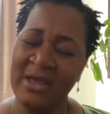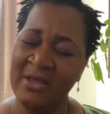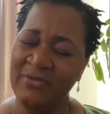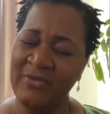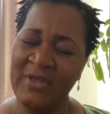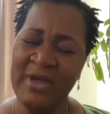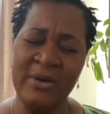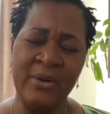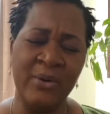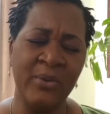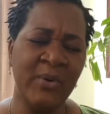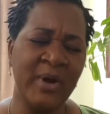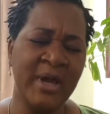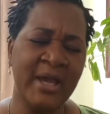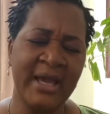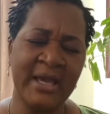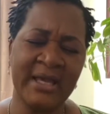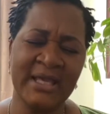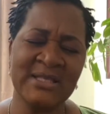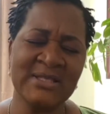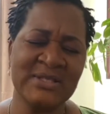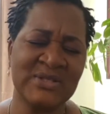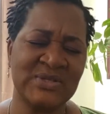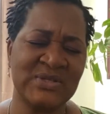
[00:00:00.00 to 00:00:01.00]
than we
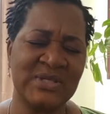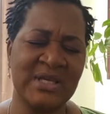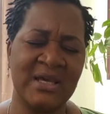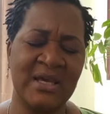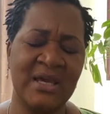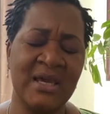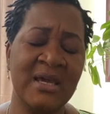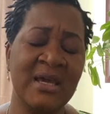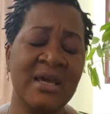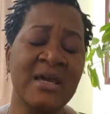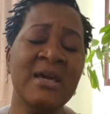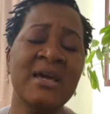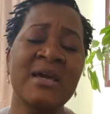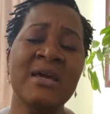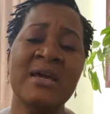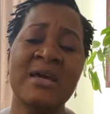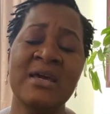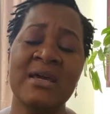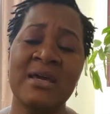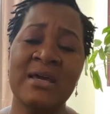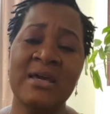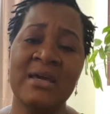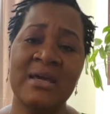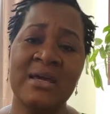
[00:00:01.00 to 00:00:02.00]
can
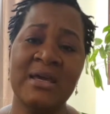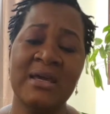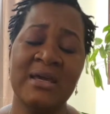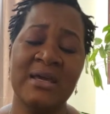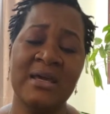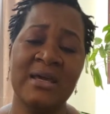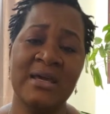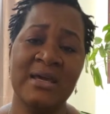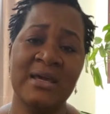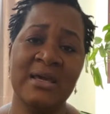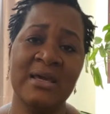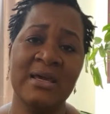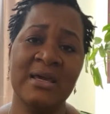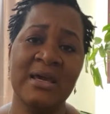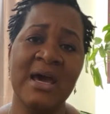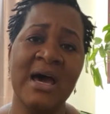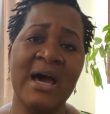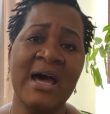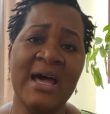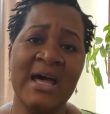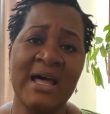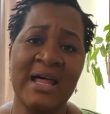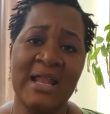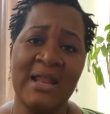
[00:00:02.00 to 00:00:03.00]
see.
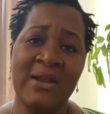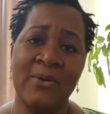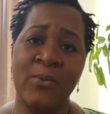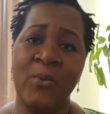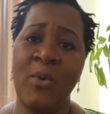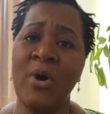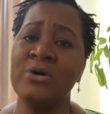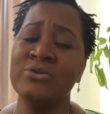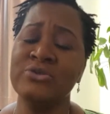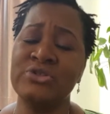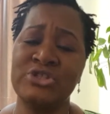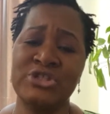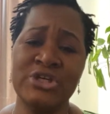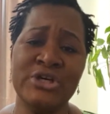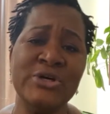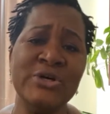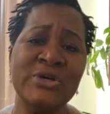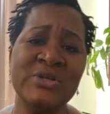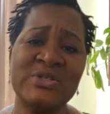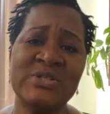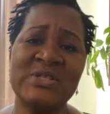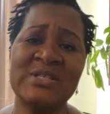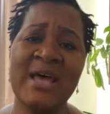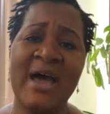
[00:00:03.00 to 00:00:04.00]
Won't
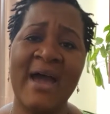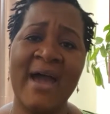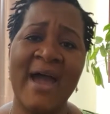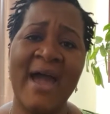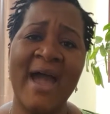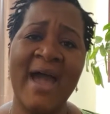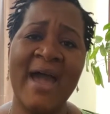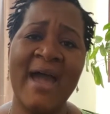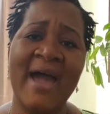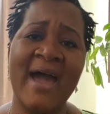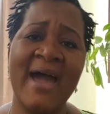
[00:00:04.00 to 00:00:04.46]
you stand